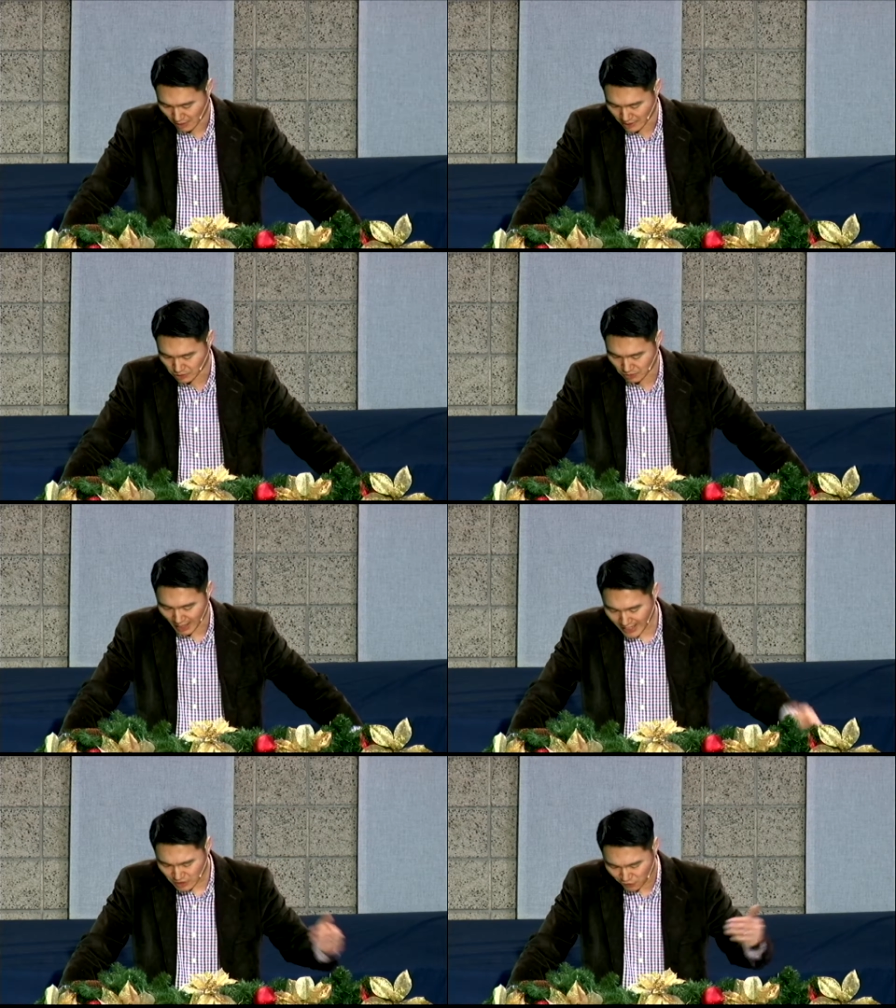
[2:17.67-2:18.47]
So God
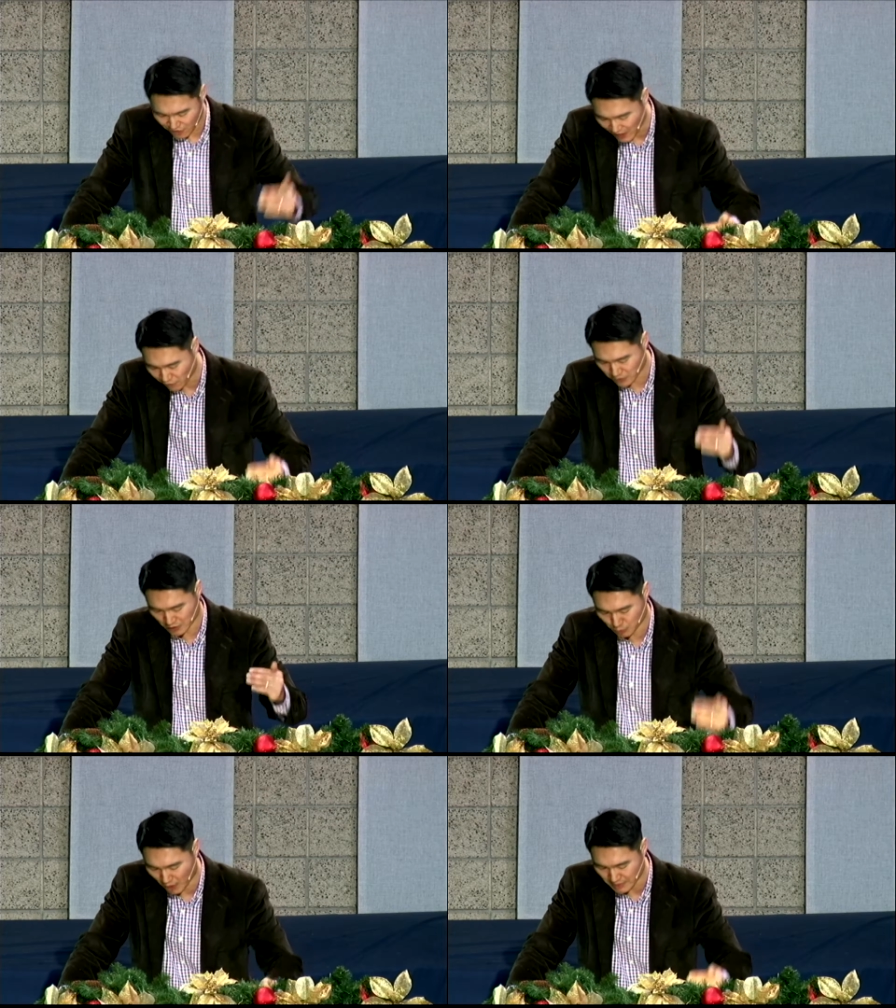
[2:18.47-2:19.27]
is faithful to his
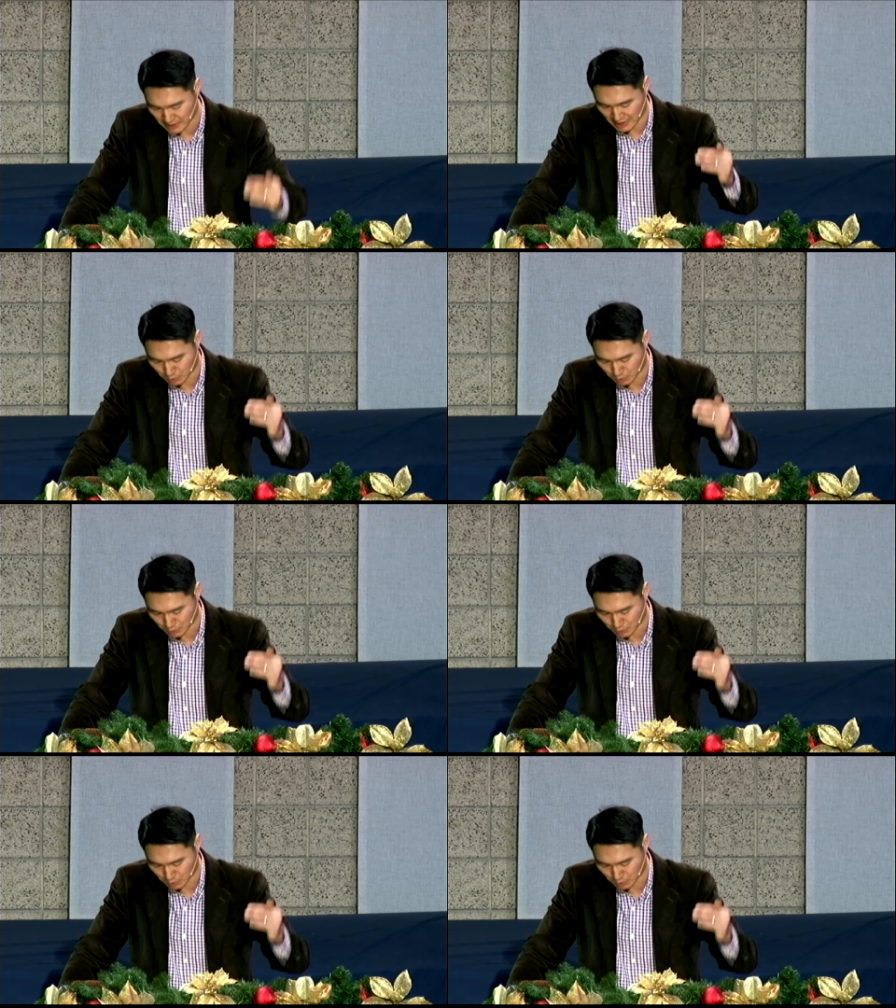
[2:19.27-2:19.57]
promise, and his